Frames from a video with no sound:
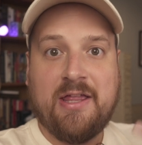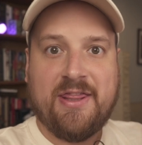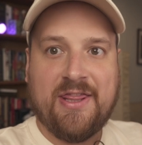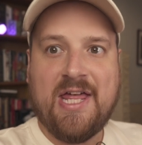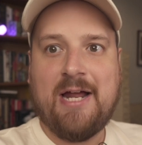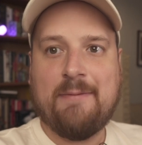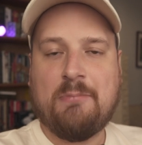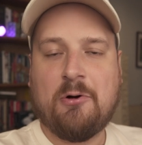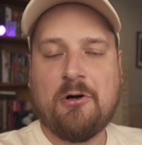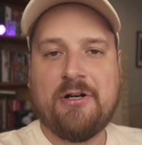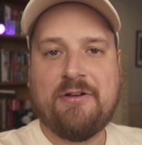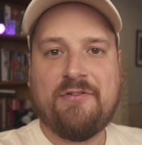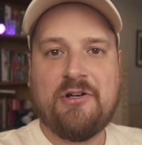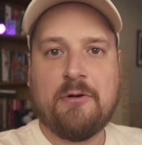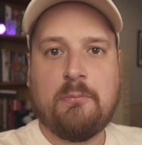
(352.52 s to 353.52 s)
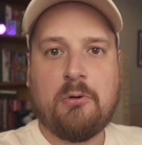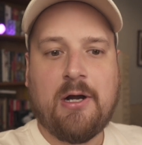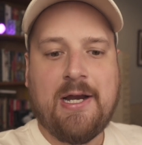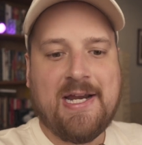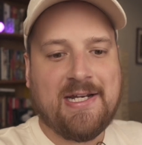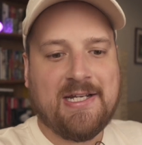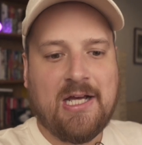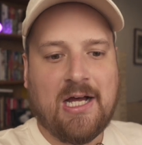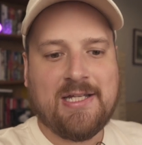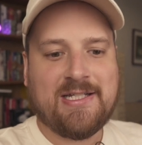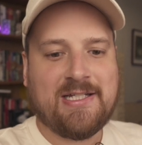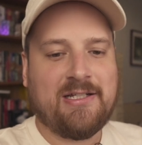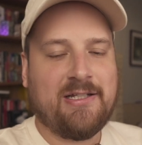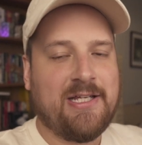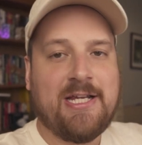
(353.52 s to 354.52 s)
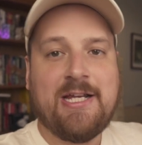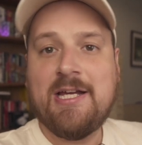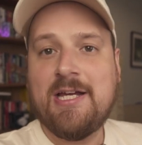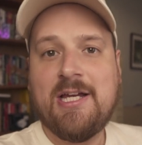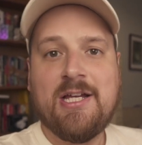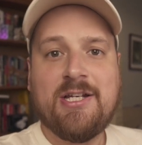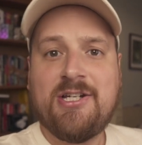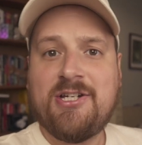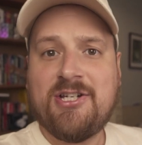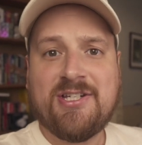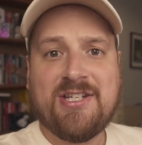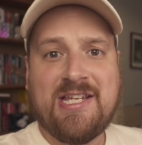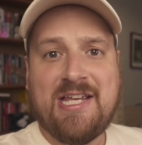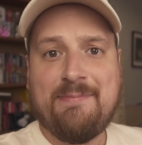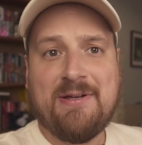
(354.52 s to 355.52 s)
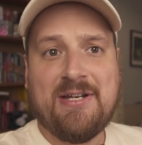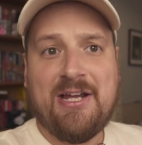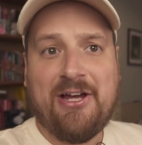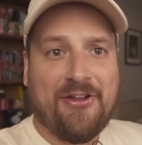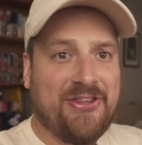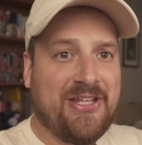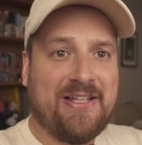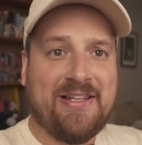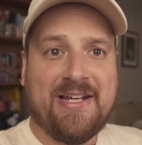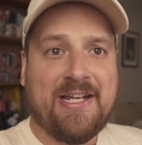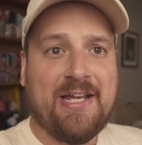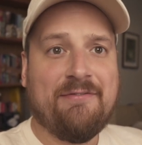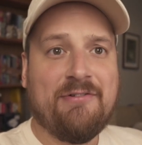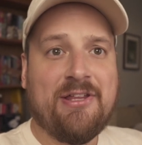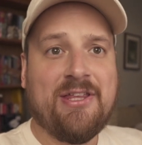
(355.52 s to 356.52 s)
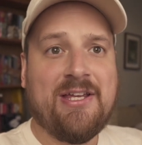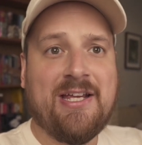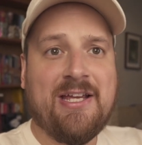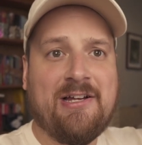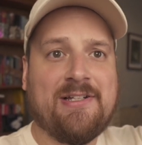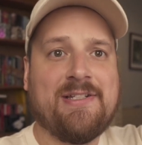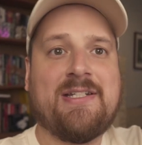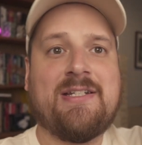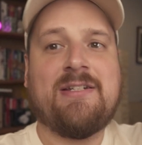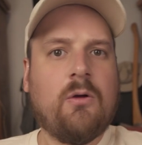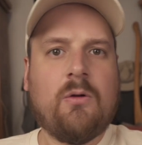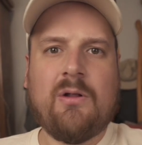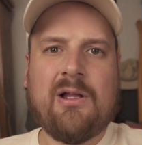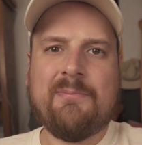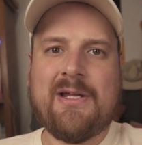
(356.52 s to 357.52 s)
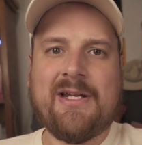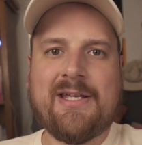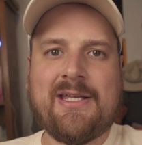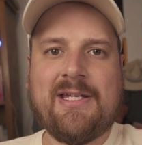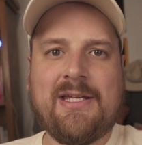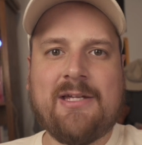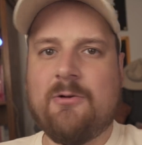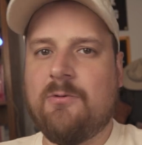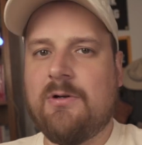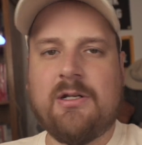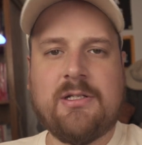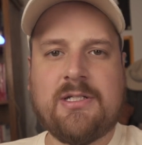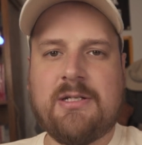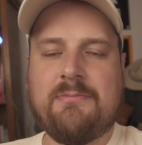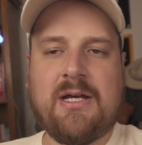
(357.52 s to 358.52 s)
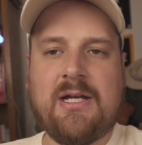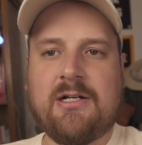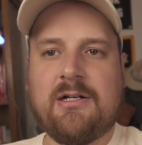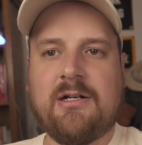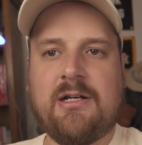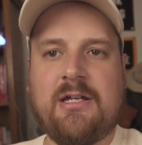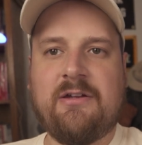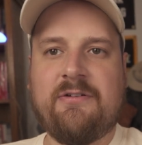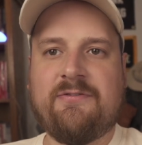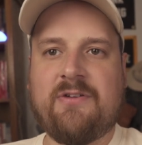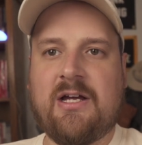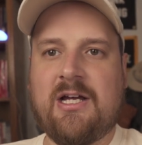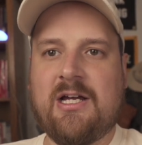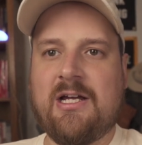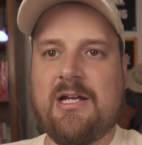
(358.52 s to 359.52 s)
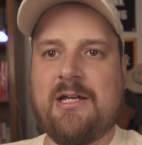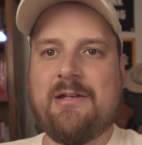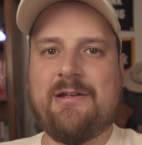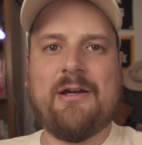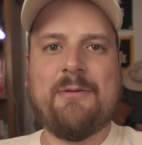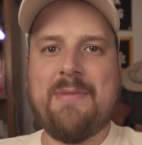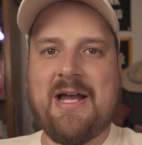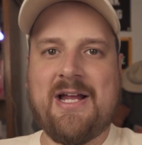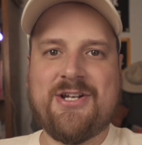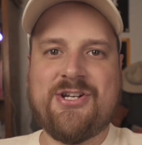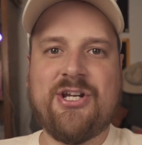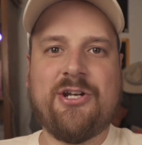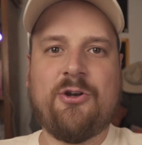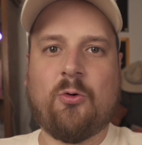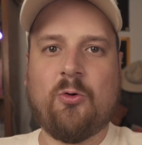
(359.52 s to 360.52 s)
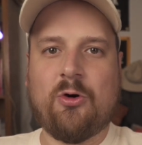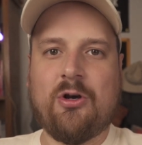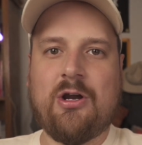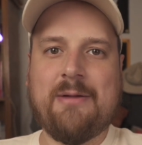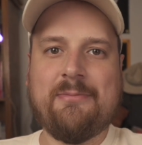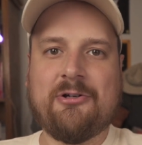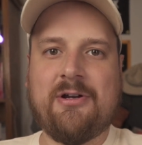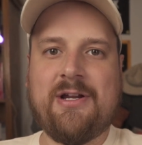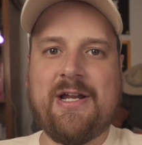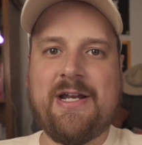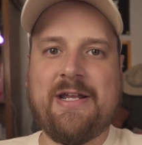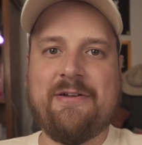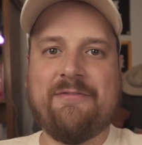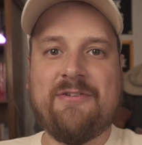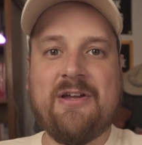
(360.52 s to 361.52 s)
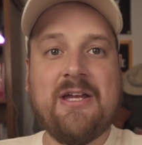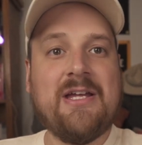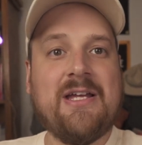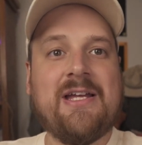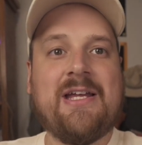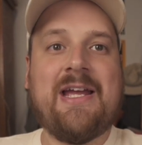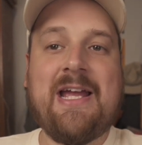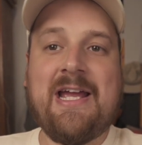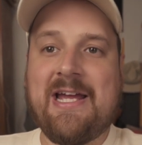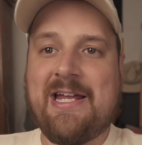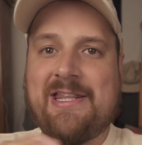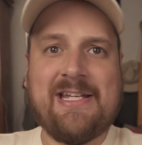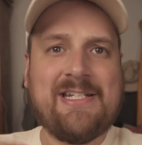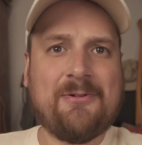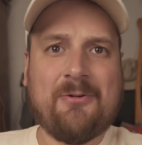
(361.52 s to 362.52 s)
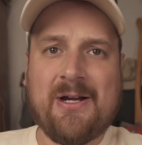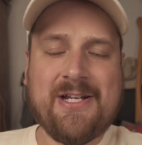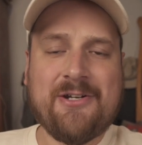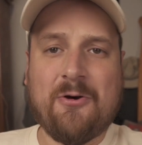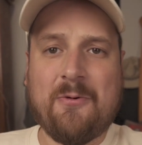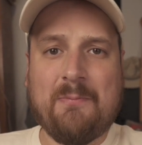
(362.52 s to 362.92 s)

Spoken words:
that part of your brain constantly to just keep it healthy like everything else. Well, I'm not a kid. What does it matter if I imagine or I'm creative? And that's why I don't